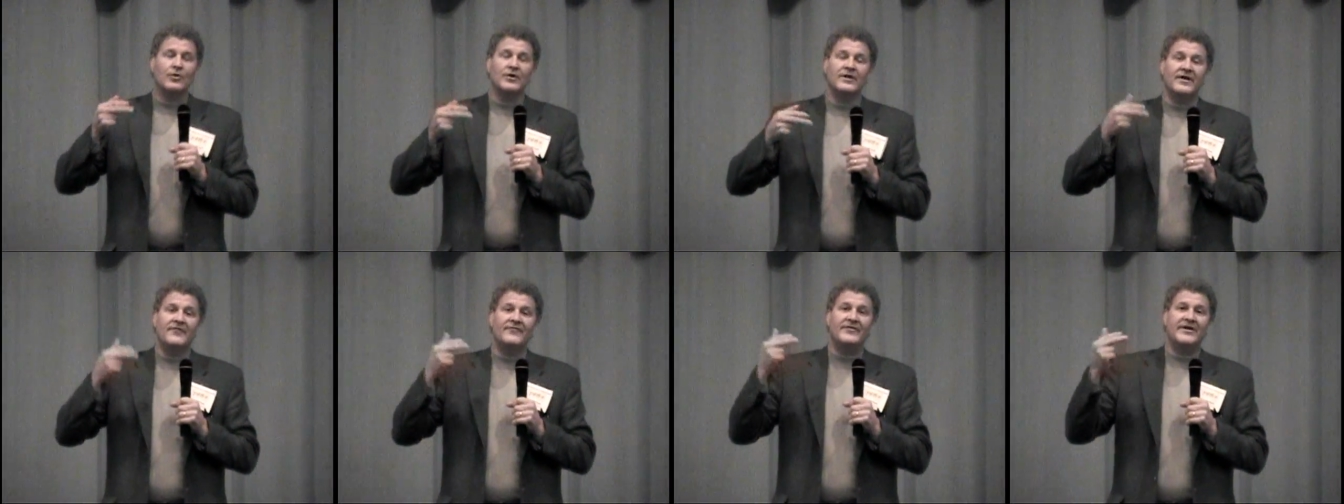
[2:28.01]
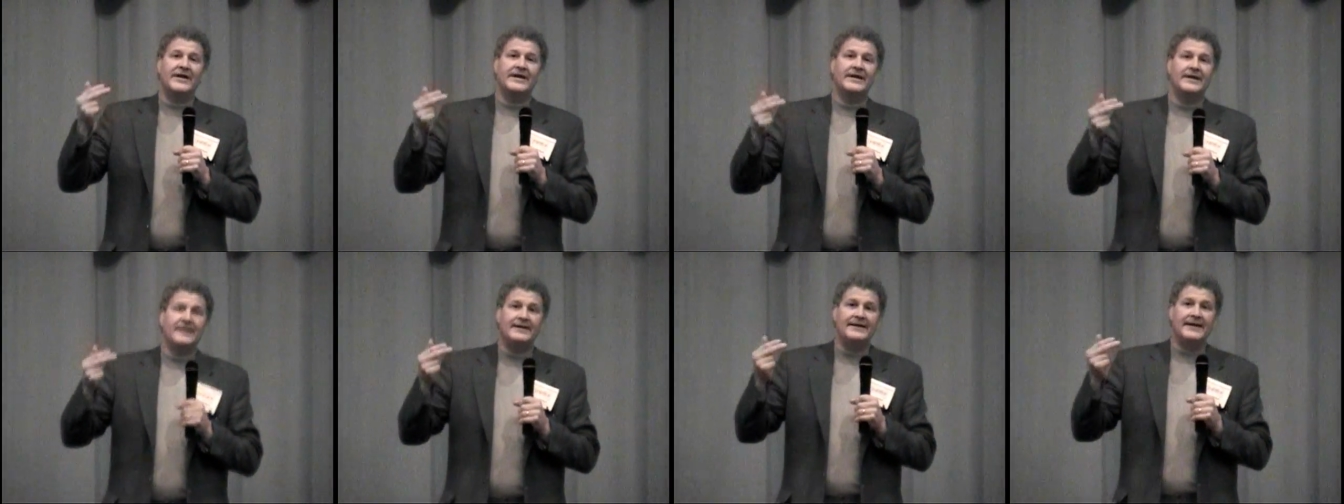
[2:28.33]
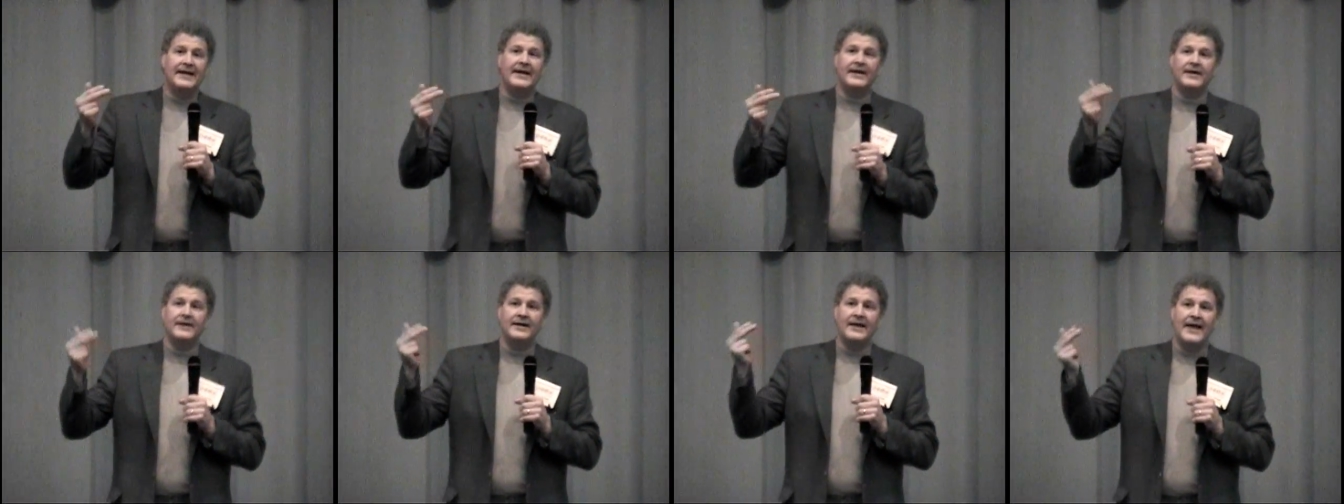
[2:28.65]
We're living in a
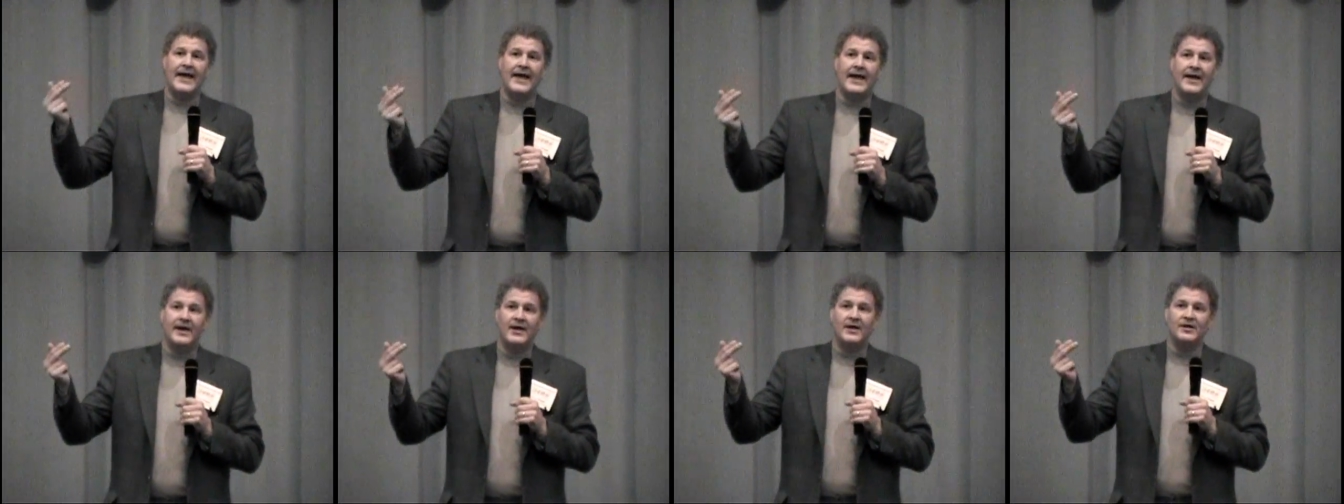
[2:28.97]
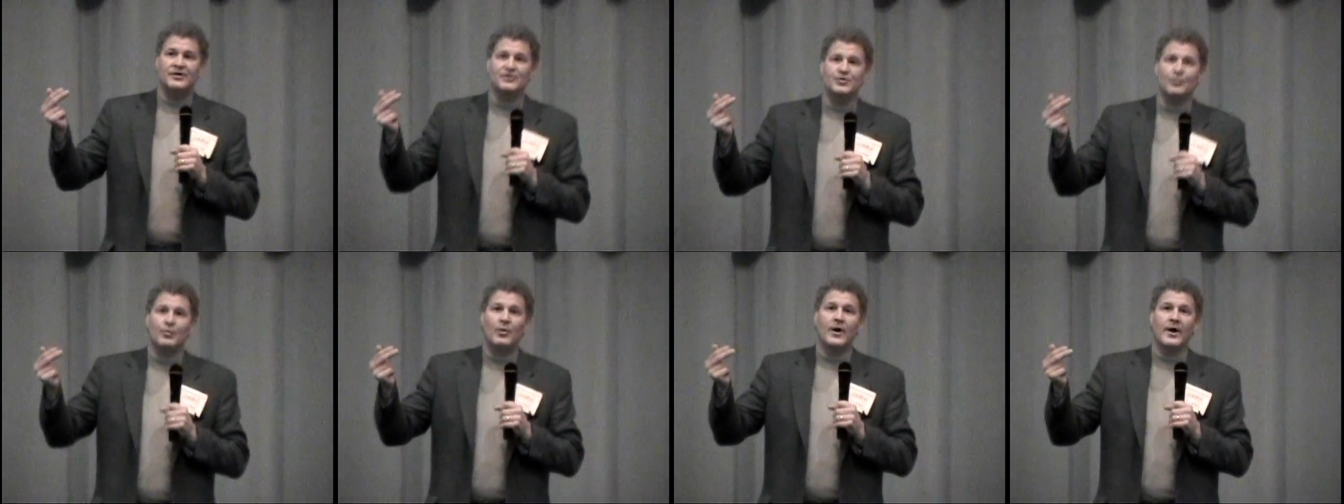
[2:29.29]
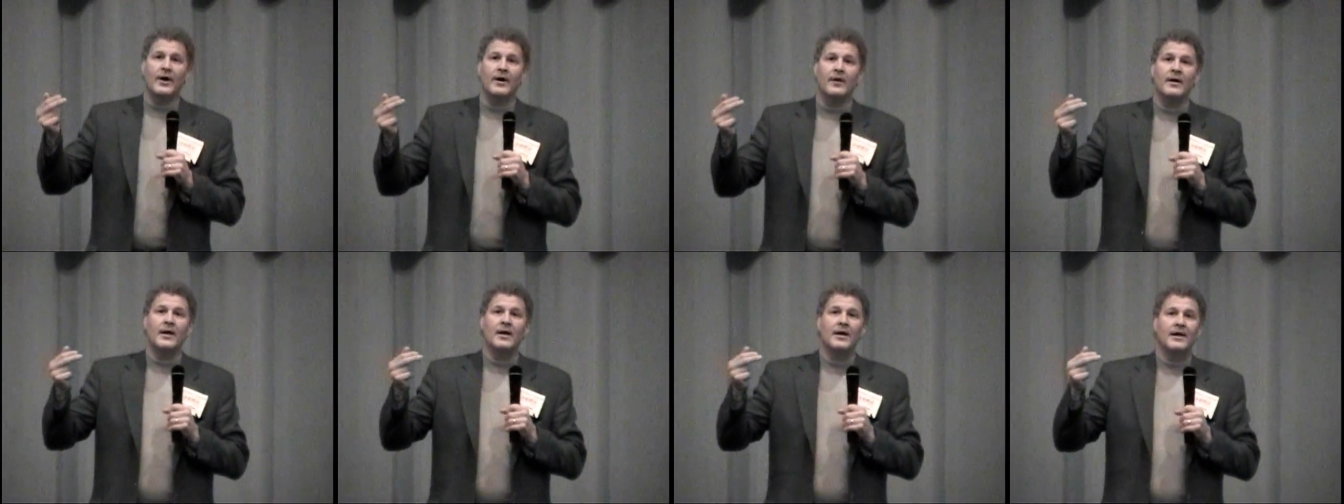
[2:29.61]
day and age
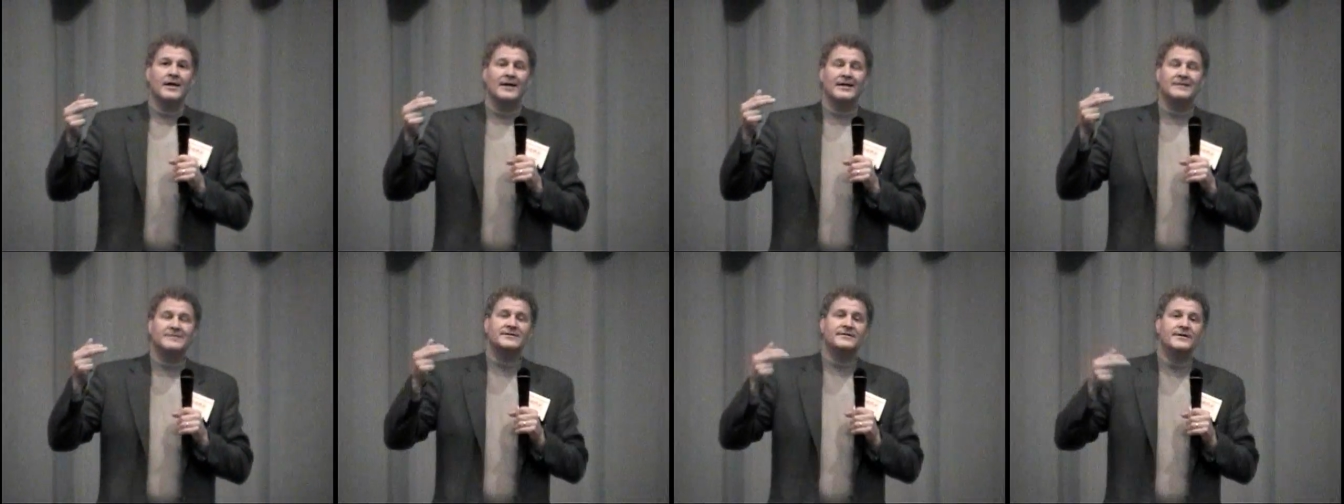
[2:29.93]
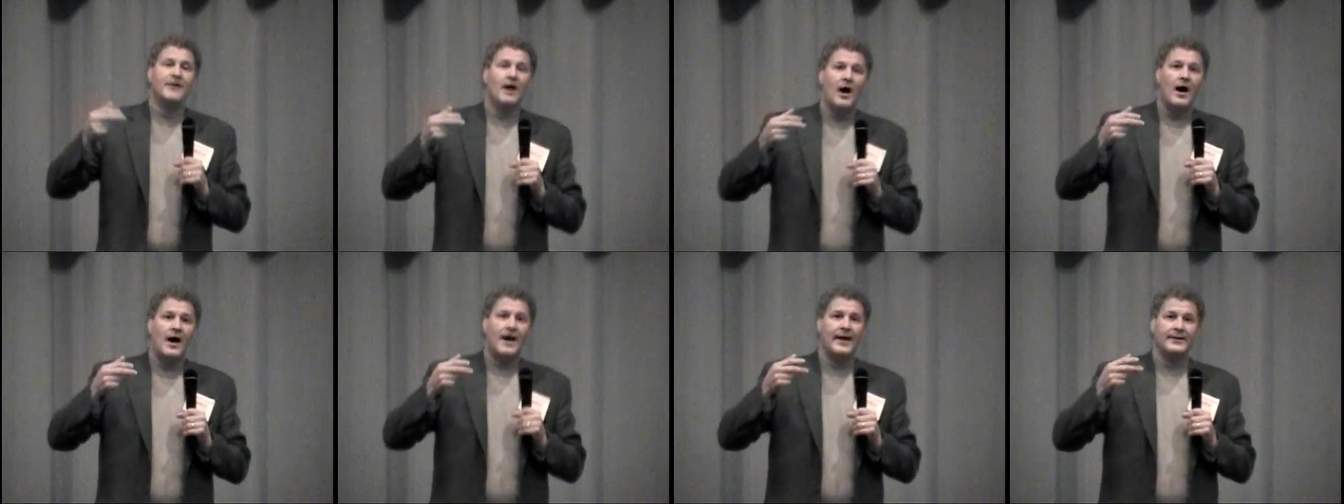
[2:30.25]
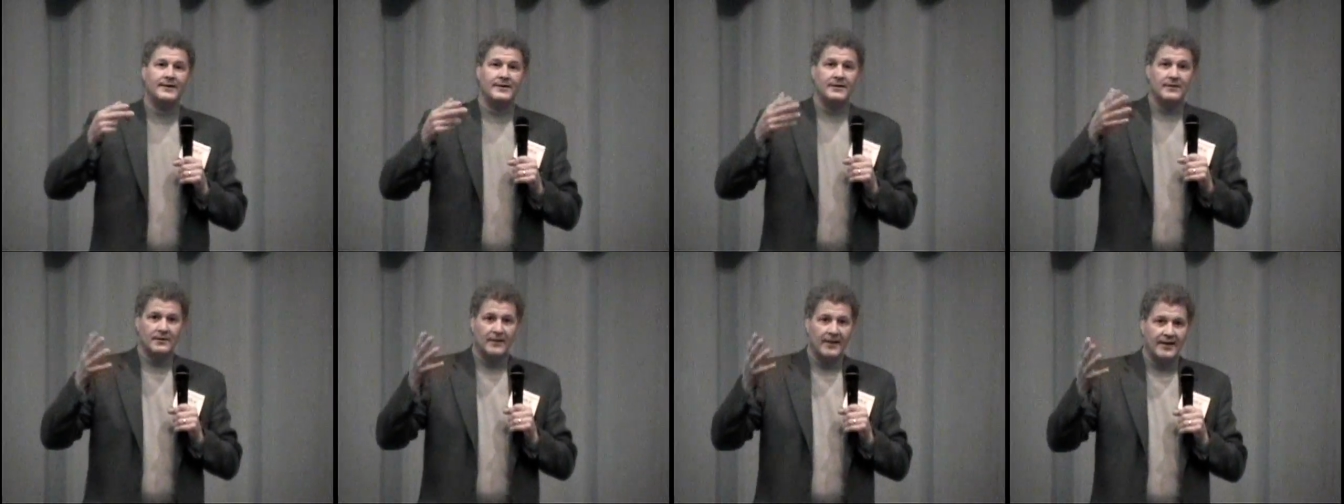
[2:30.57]
where it's
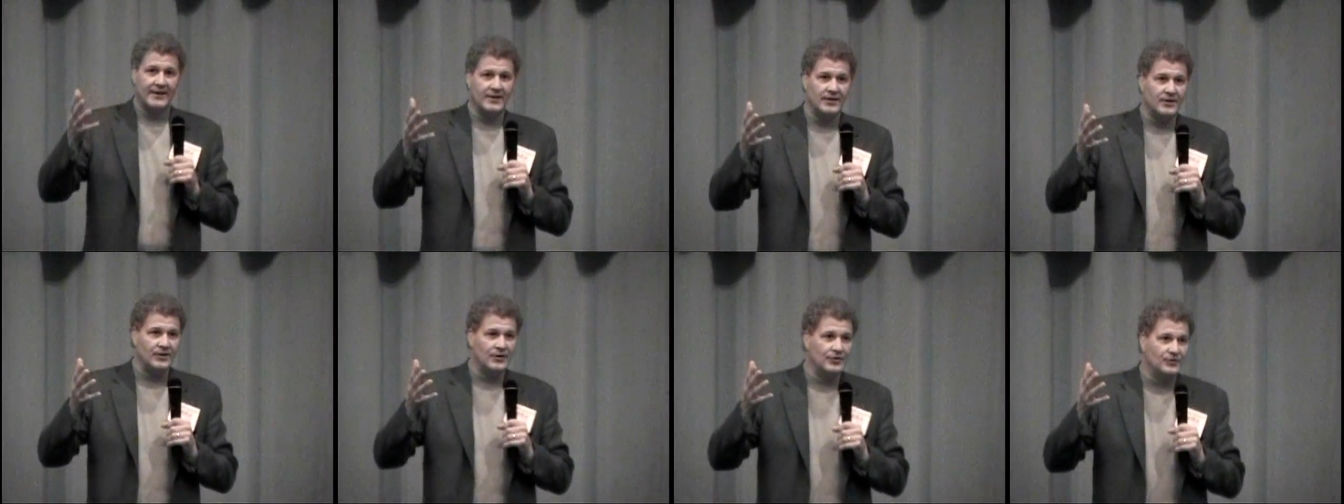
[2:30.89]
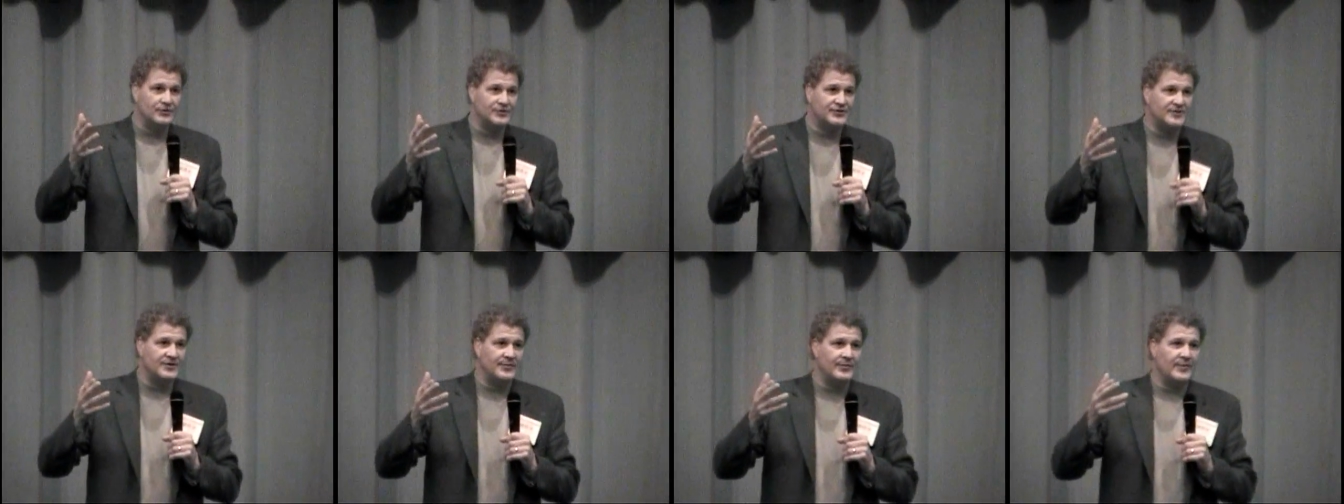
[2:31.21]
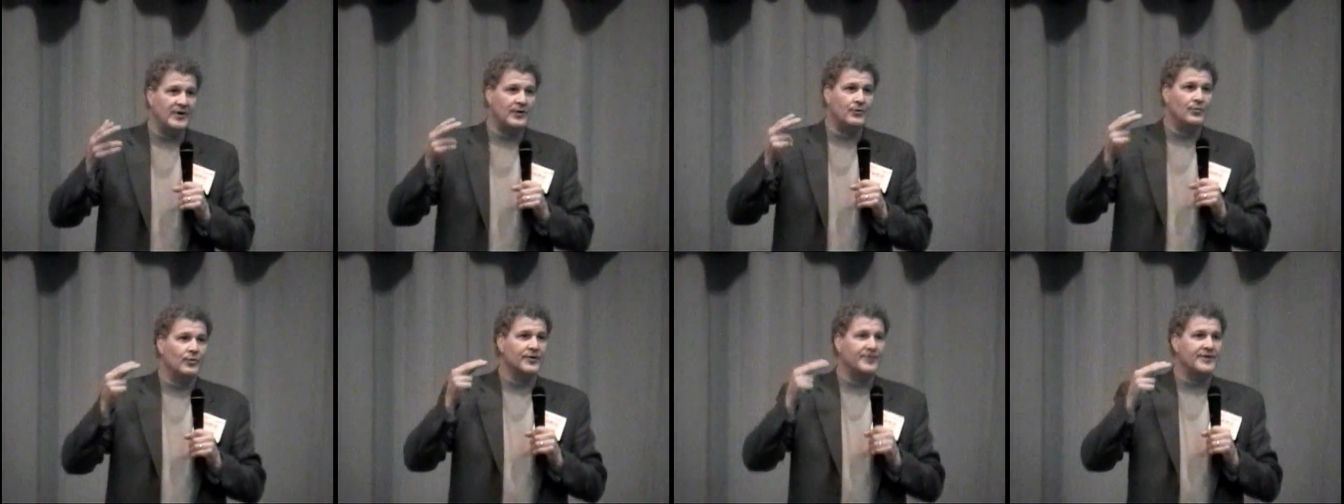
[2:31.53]
not like it used to be,